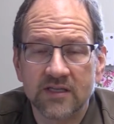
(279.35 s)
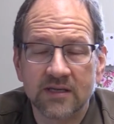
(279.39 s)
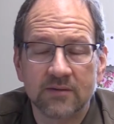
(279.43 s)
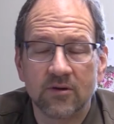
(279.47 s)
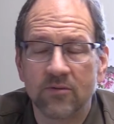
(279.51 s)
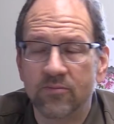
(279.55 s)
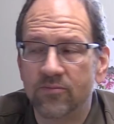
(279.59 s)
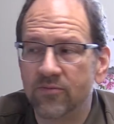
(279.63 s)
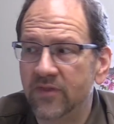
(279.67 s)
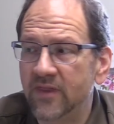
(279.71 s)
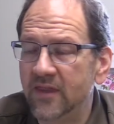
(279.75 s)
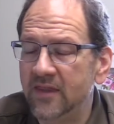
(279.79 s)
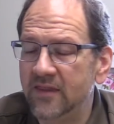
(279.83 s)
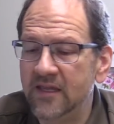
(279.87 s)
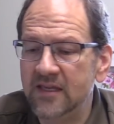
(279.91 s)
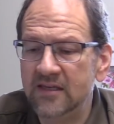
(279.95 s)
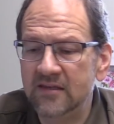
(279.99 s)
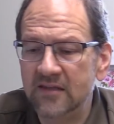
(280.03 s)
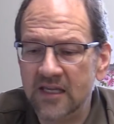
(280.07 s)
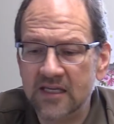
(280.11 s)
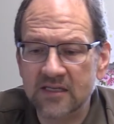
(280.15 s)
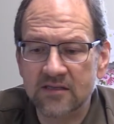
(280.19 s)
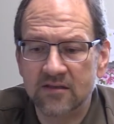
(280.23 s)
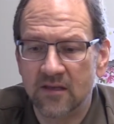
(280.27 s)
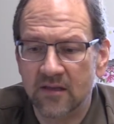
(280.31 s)
They were
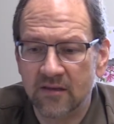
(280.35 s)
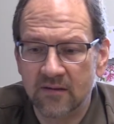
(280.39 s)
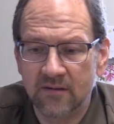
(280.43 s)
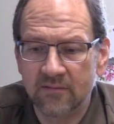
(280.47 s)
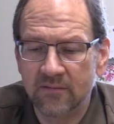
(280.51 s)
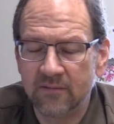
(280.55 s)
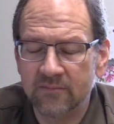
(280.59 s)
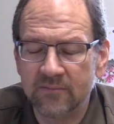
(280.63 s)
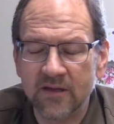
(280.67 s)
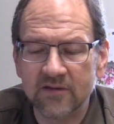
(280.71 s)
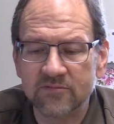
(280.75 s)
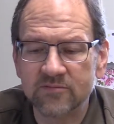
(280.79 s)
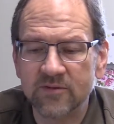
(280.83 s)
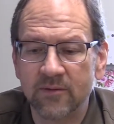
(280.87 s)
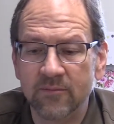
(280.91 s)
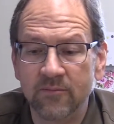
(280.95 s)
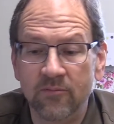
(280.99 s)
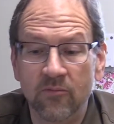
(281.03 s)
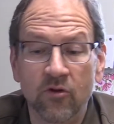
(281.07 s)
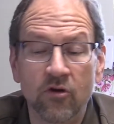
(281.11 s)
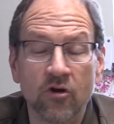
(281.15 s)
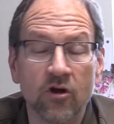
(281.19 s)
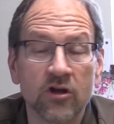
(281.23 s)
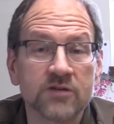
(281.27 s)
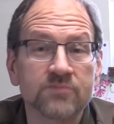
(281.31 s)
these themselves
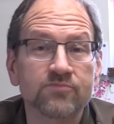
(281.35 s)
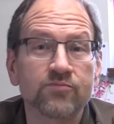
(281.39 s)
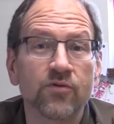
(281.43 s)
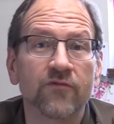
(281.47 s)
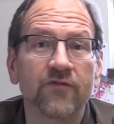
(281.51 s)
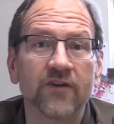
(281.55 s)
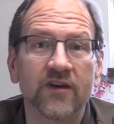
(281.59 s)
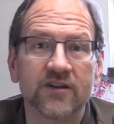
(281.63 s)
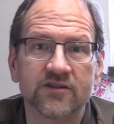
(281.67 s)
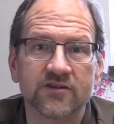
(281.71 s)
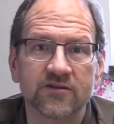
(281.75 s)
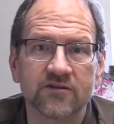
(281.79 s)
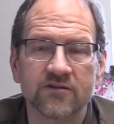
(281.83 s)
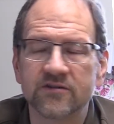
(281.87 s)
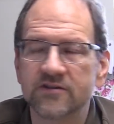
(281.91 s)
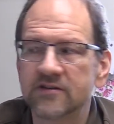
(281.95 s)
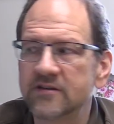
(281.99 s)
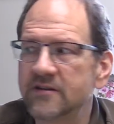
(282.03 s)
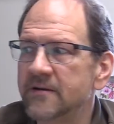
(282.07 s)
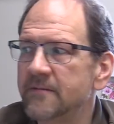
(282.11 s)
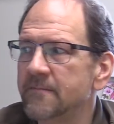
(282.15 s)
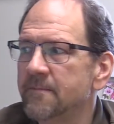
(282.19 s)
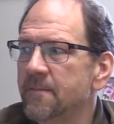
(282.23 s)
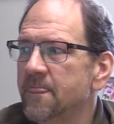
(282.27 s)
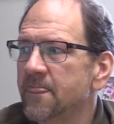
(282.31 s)
became known as
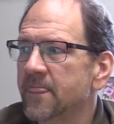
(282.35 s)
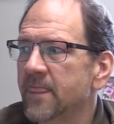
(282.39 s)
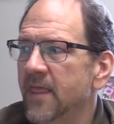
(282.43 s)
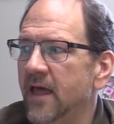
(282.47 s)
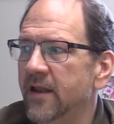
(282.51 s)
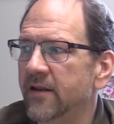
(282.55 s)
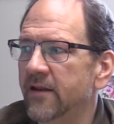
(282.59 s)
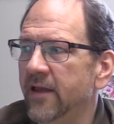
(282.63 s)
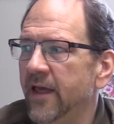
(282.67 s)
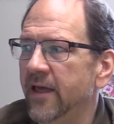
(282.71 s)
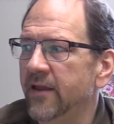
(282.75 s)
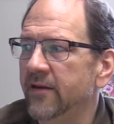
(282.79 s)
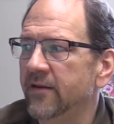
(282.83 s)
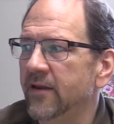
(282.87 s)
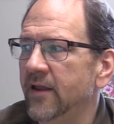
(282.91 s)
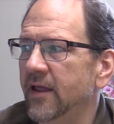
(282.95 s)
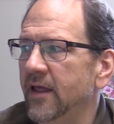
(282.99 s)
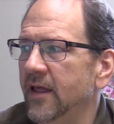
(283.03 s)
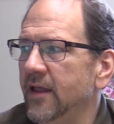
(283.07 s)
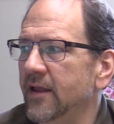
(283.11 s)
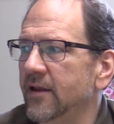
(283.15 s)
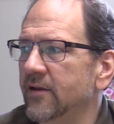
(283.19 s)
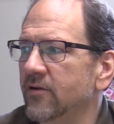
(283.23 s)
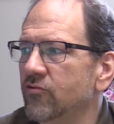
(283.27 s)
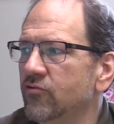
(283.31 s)
professors and and
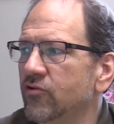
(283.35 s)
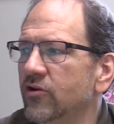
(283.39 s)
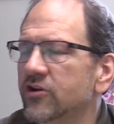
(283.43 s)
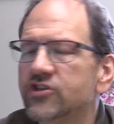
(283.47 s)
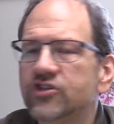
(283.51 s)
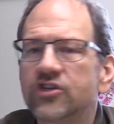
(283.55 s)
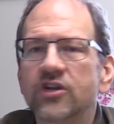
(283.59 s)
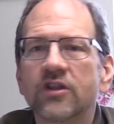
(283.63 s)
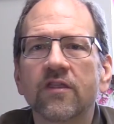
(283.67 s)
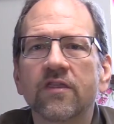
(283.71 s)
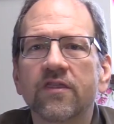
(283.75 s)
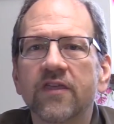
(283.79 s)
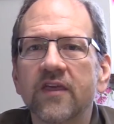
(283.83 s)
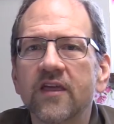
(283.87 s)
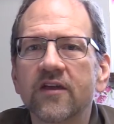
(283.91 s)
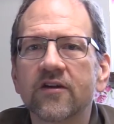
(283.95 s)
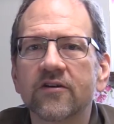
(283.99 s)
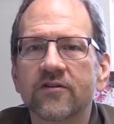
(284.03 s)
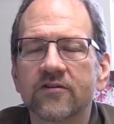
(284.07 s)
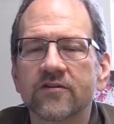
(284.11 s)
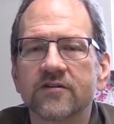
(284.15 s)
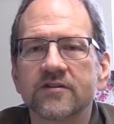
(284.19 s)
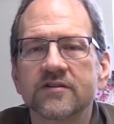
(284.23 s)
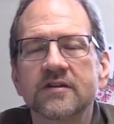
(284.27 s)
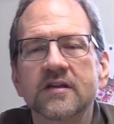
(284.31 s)
and Christian
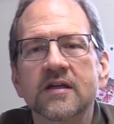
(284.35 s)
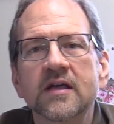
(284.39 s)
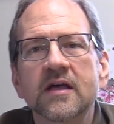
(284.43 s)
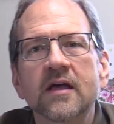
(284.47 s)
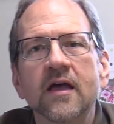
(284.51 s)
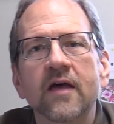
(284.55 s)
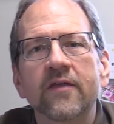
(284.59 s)
thinkers,